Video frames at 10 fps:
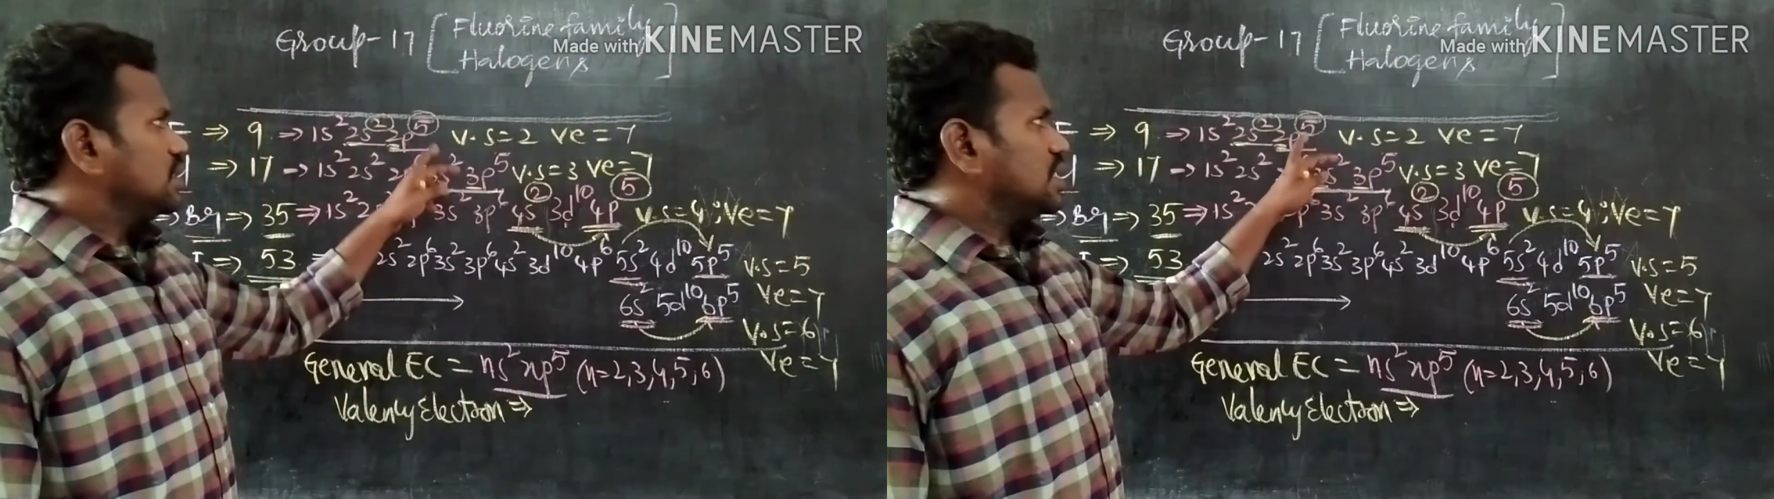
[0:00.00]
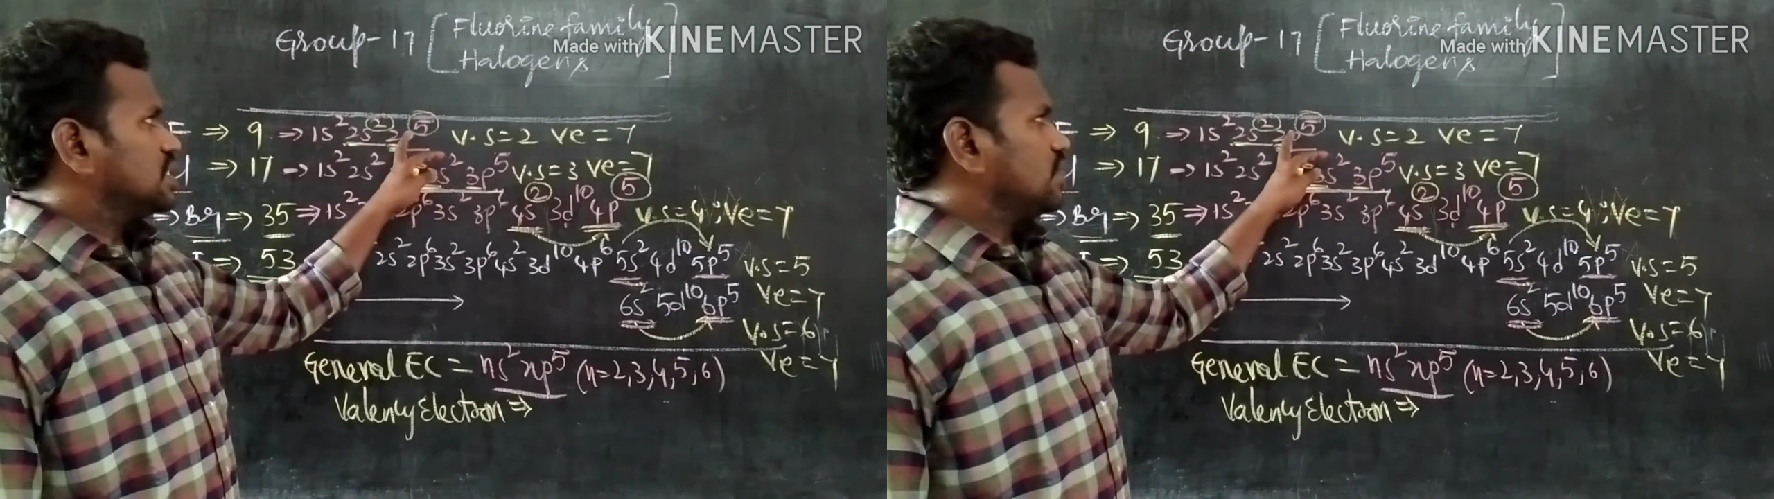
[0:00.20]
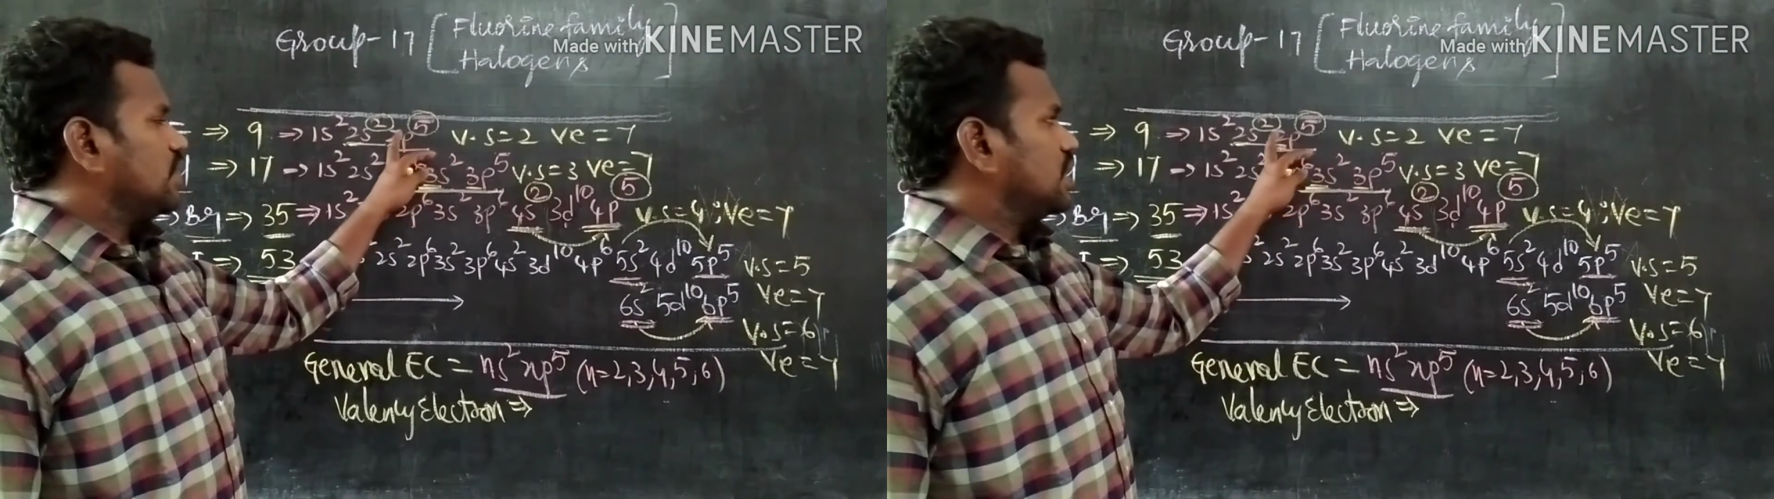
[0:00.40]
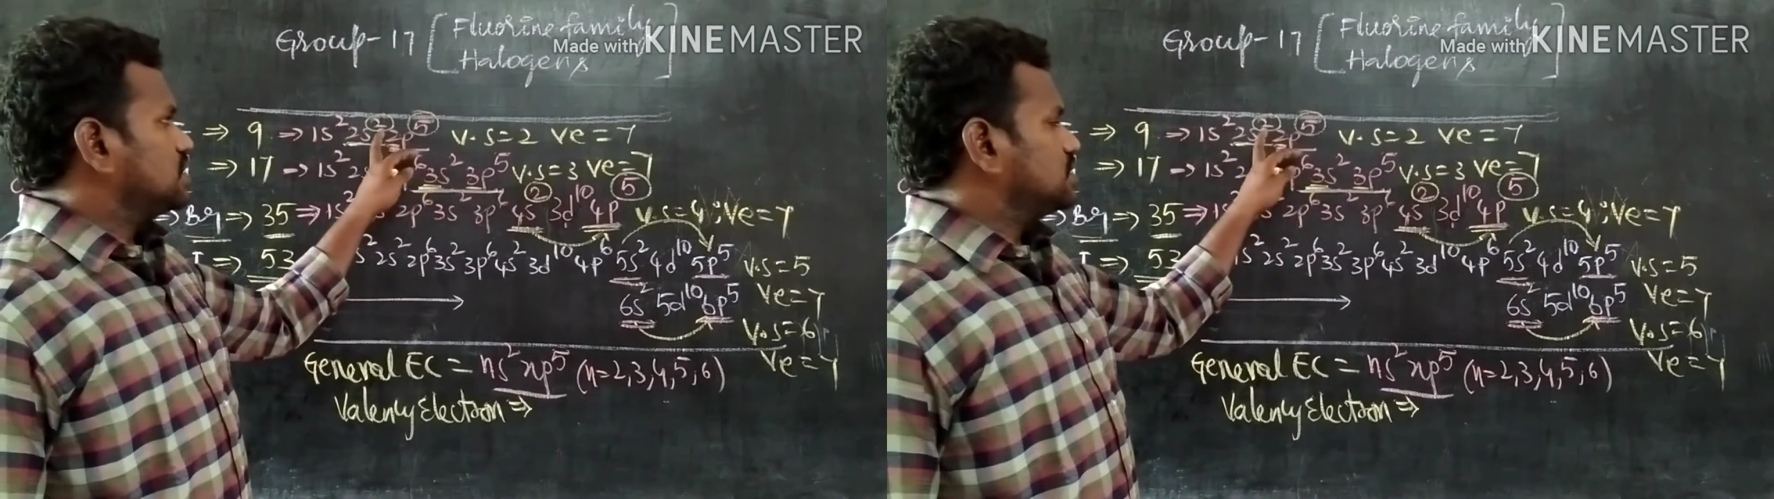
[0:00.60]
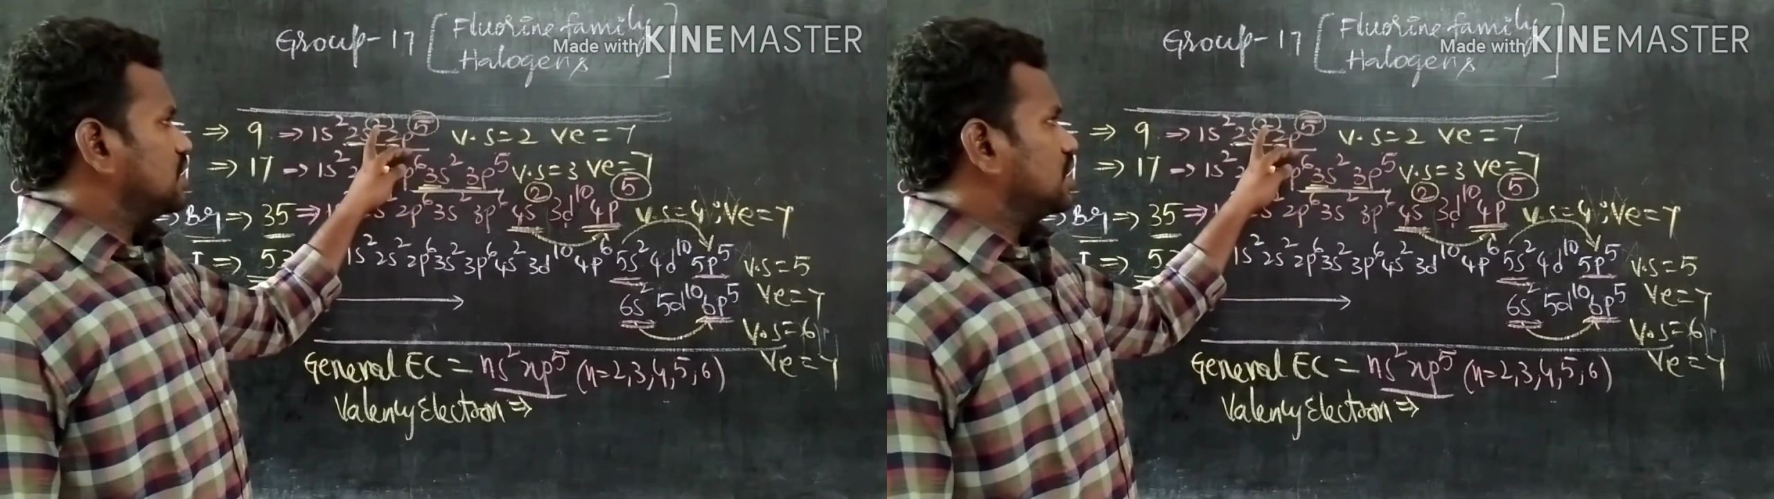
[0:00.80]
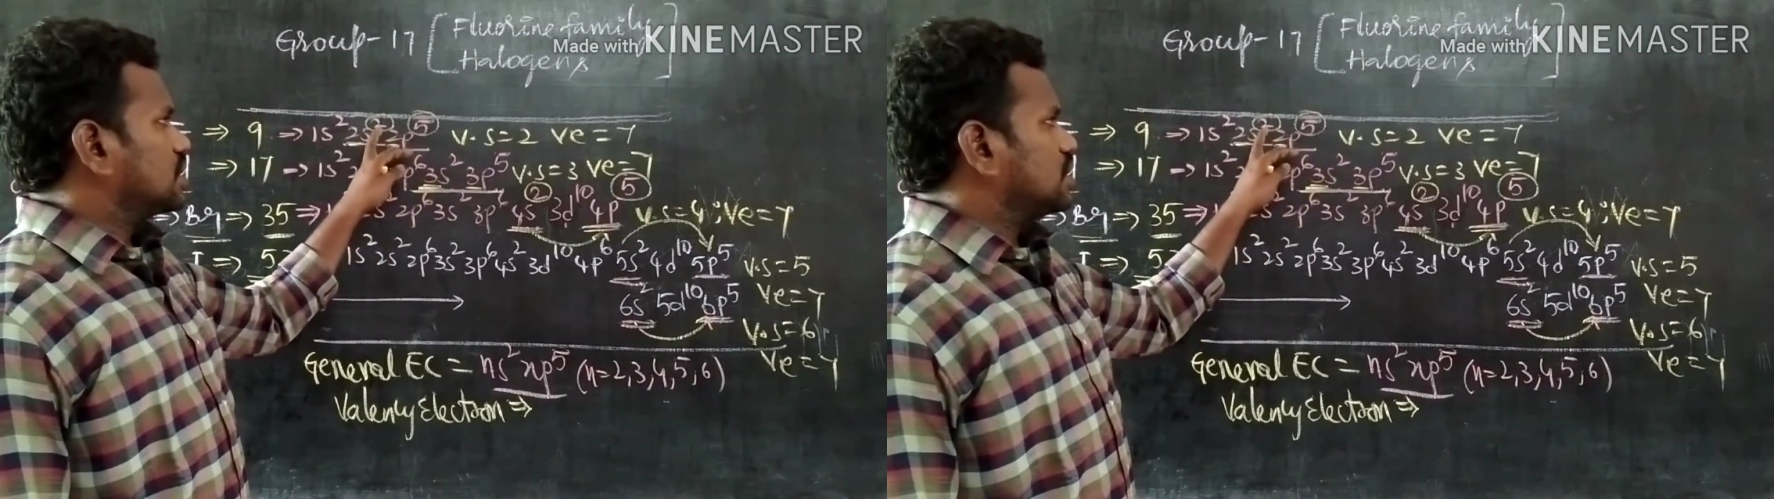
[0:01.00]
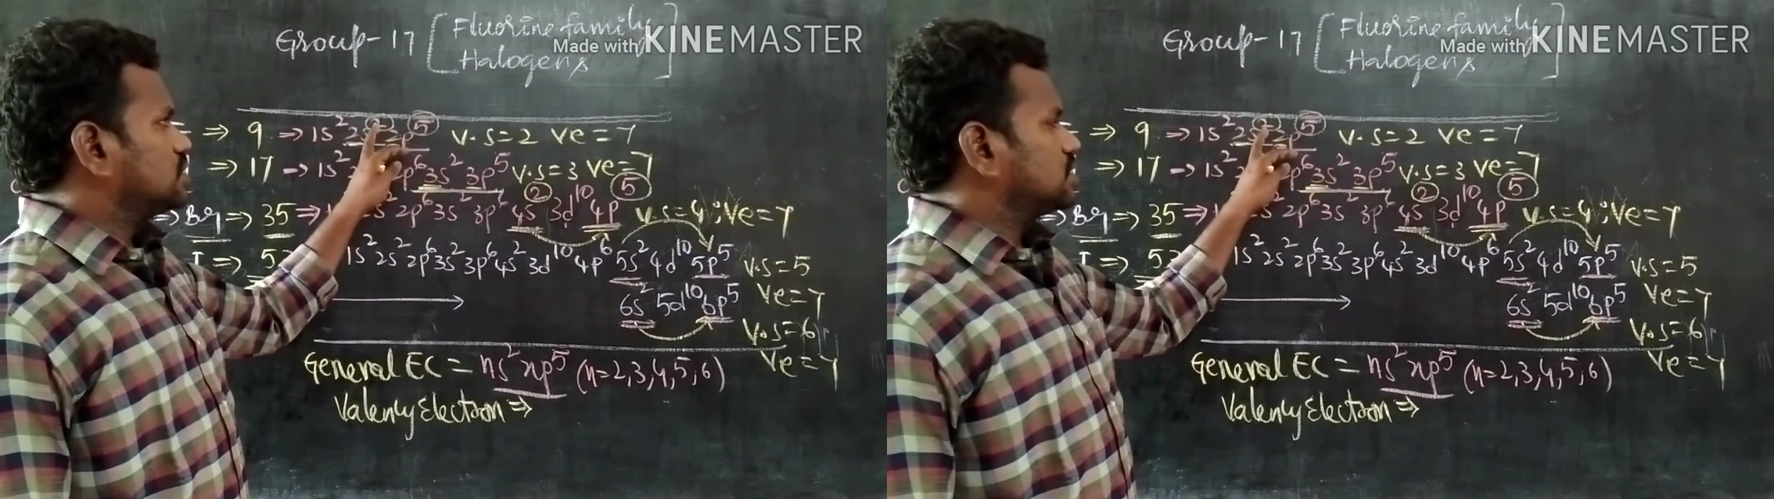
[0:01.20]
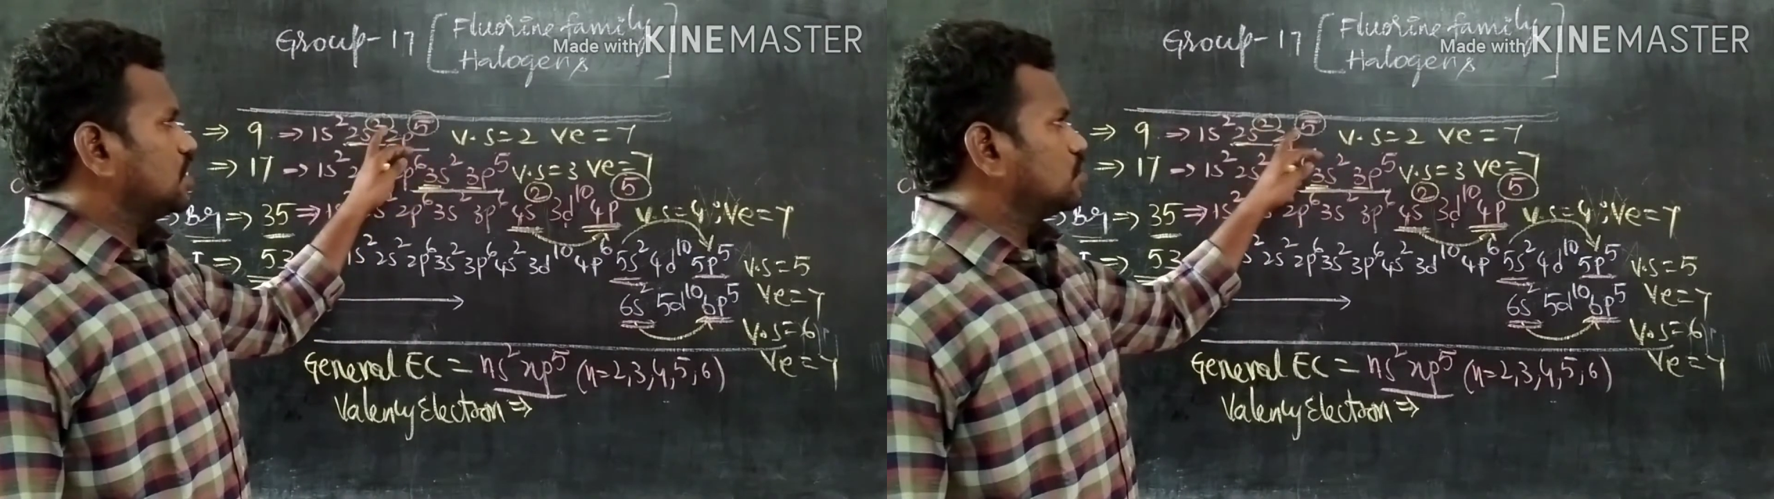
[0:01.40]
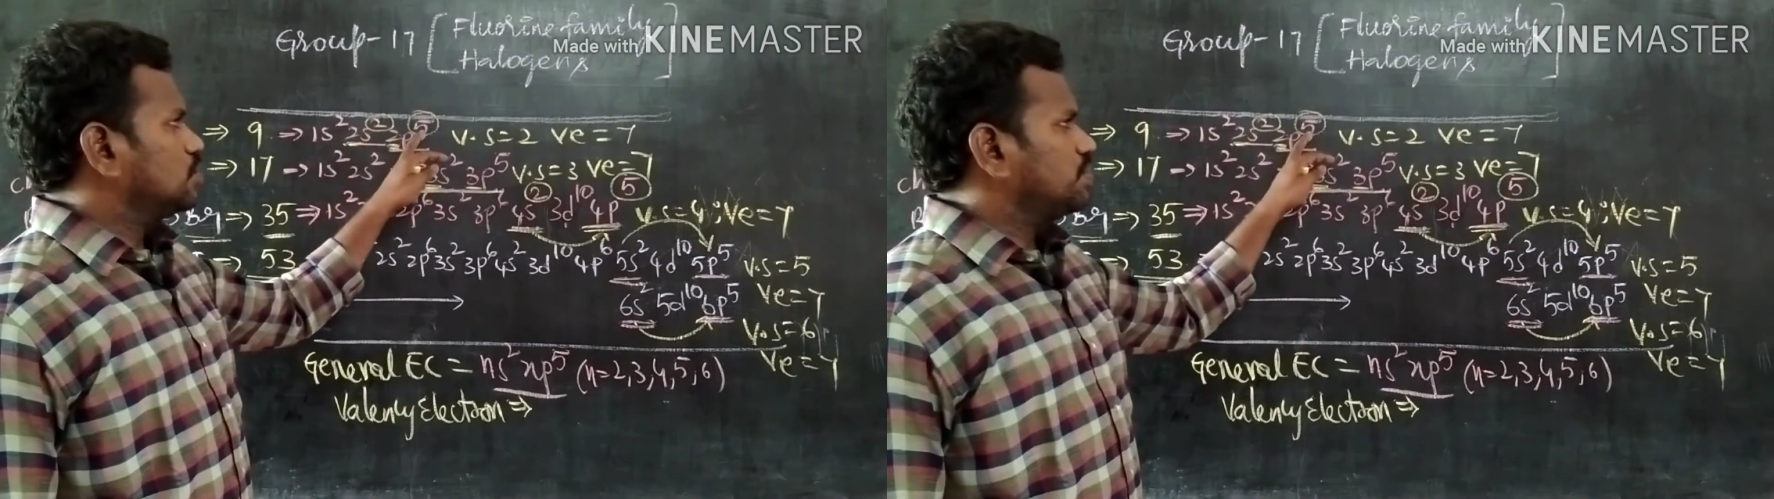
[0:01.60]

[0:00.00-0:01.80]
Here the valency electrons are 2